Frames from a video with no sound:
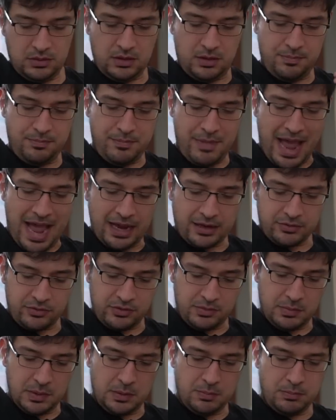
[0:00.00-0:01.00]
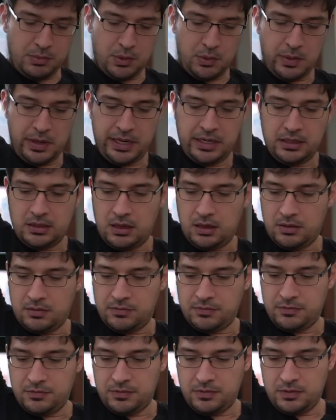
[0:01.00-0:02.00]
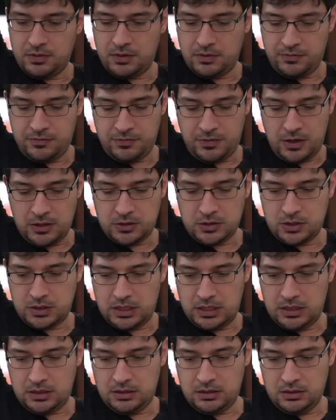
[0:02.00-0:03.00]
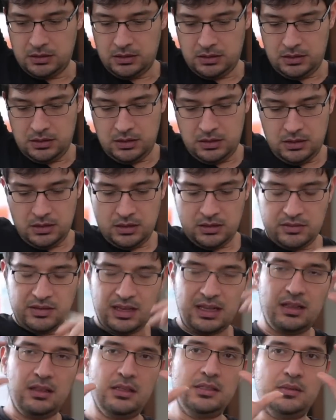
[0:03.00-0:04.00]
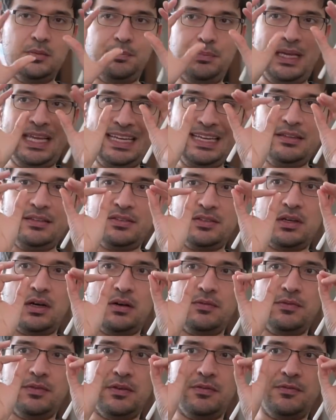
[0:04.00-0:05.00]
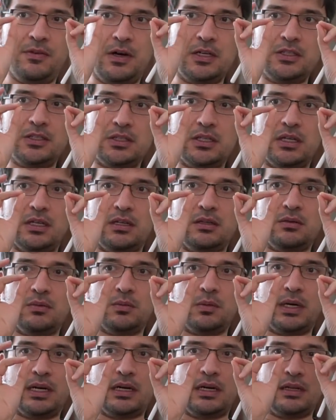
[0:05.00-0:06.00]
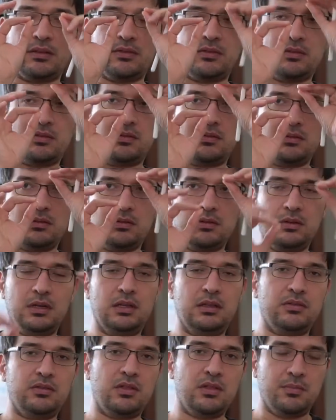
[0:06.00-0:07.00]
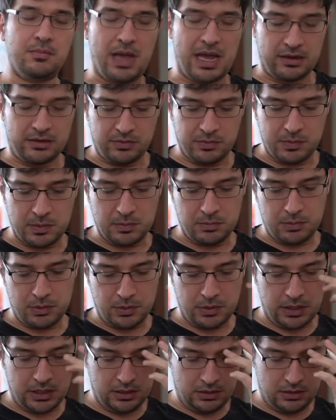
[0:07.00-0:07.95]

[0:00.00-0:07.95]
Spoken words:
maximum point of the function. It's like a little piece of the function where it's the maximum point.